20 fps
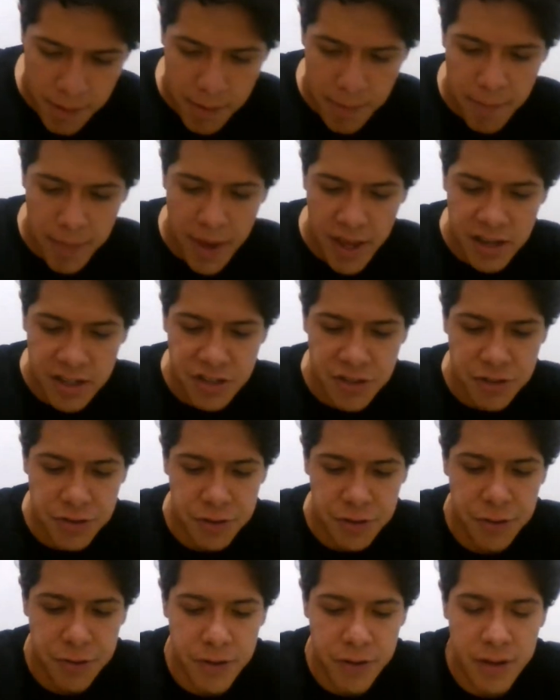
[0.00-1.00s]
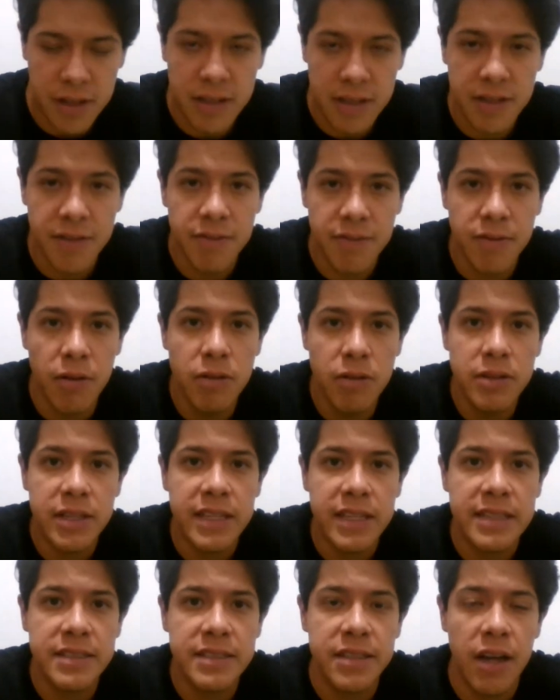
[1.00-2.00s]
Make sure that the
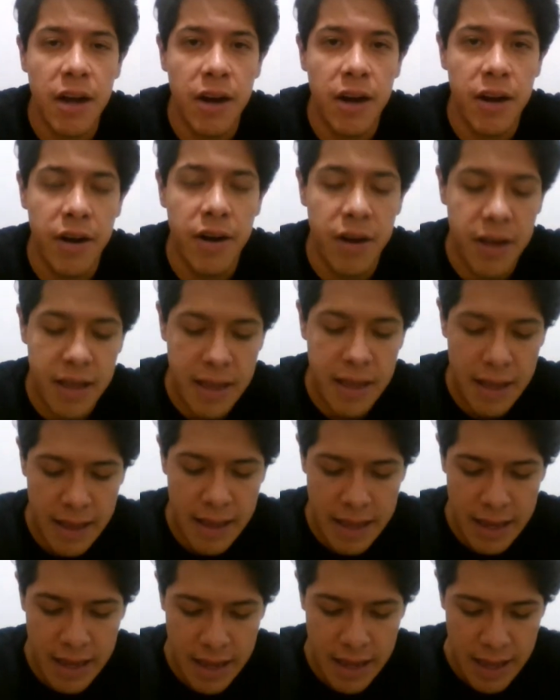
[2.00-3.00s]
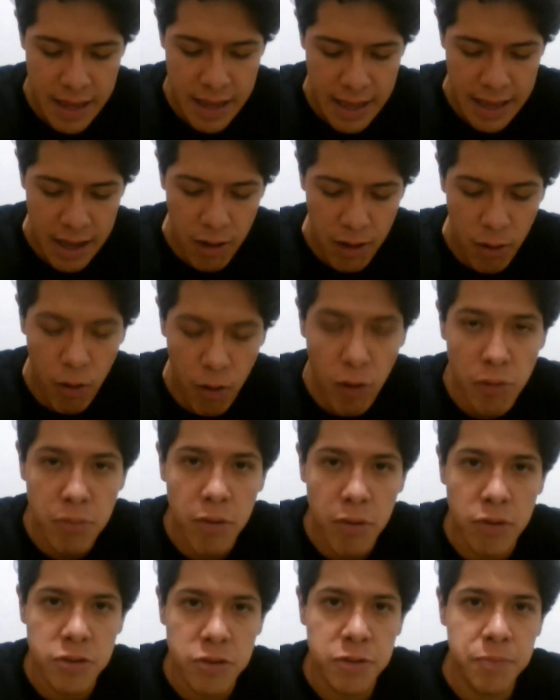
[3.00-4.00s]
foldings are
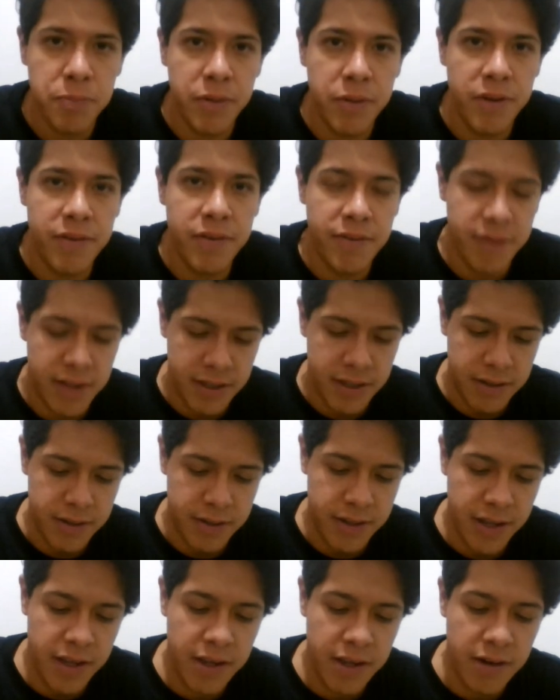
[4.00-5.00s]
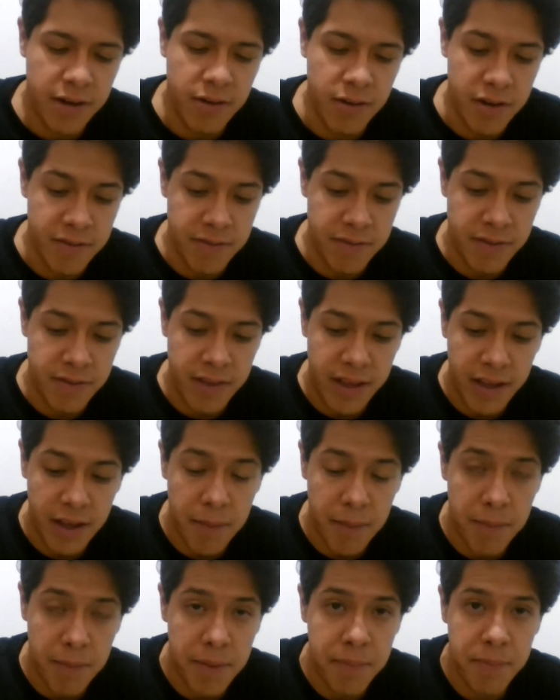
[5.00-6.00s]
almost perfect, okay? Or if they can
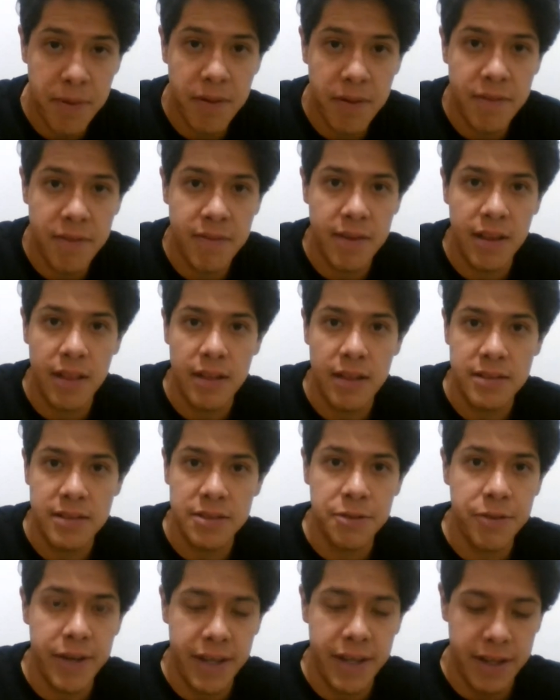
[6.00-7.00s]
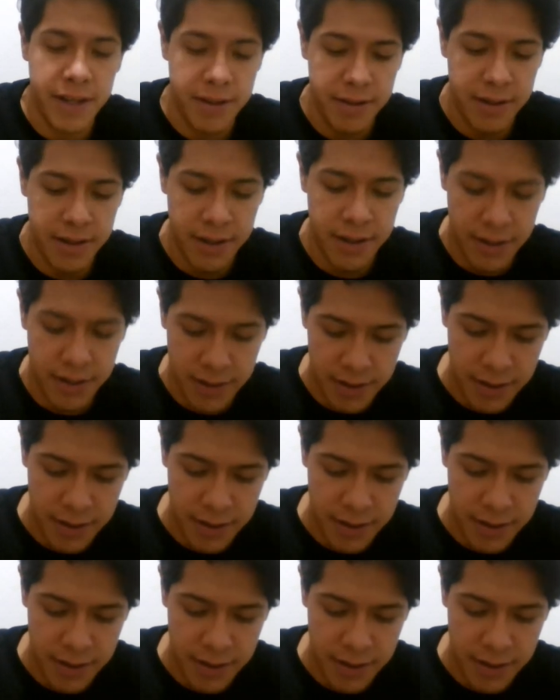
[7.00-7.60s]
be perfect, that's great, okay?